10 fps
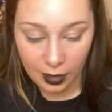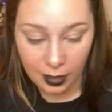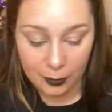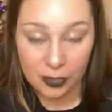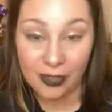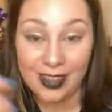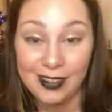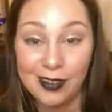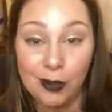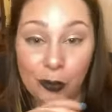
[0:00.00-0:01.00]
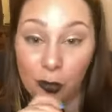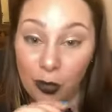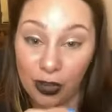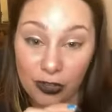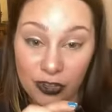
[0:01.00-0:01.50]
So that's
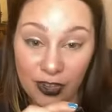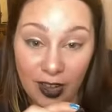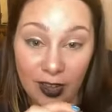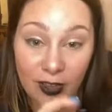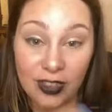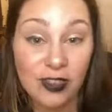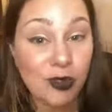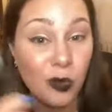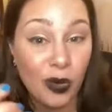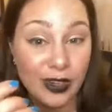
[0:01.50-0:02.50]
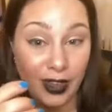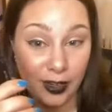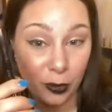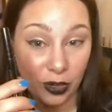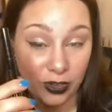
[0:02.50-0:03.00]
brush style. This is one kind
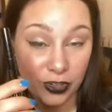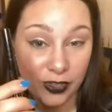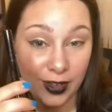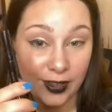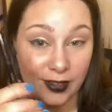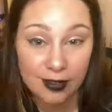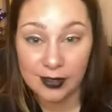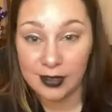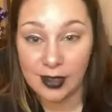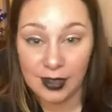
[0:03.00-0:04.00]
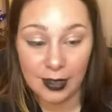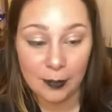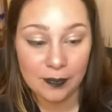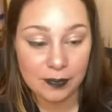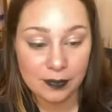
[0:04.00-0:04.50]
of brush style.
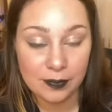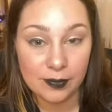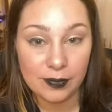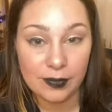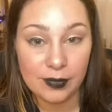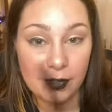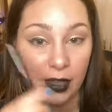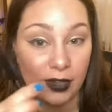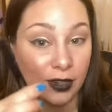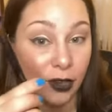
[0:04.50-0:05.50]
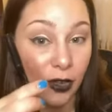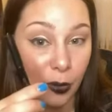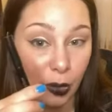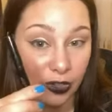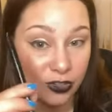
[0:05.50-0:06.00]
And out of all the
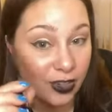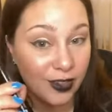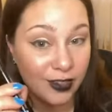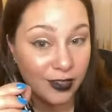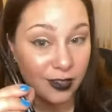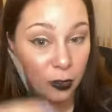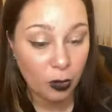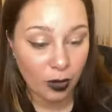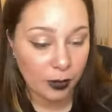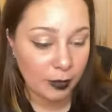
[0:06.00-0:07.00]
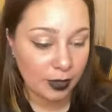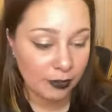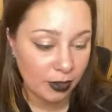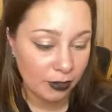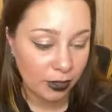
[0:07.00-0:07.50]
brush styles, this is probably my
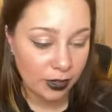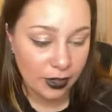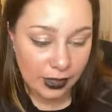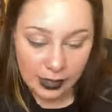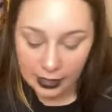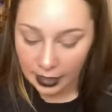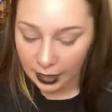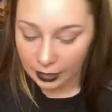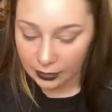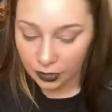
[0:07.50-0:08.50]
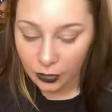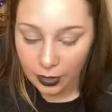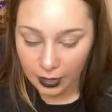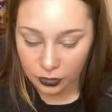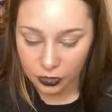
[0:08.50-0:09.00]
favorite. I don't
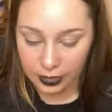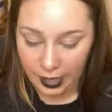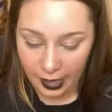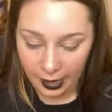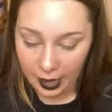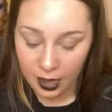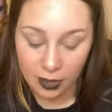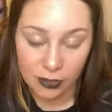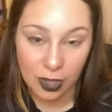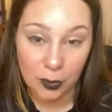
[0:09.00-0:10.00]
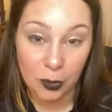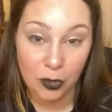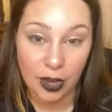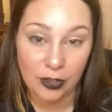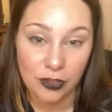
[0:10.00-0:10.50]
actually have a
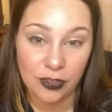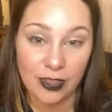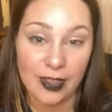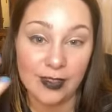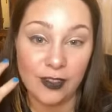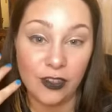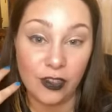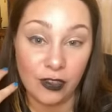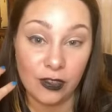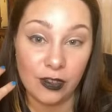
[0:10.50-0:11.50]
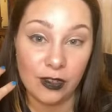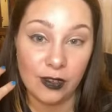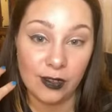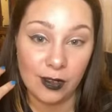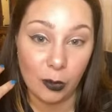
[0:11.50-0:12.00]
brush that's just
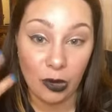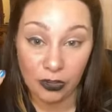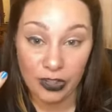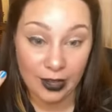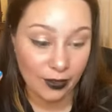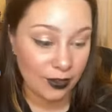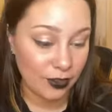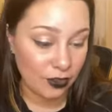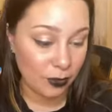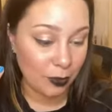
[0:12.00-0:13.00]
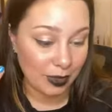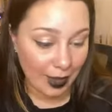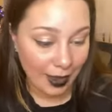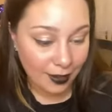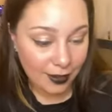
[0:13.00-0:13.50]
a brush style that's just
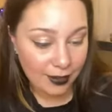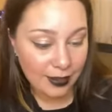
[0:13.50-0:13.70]
black.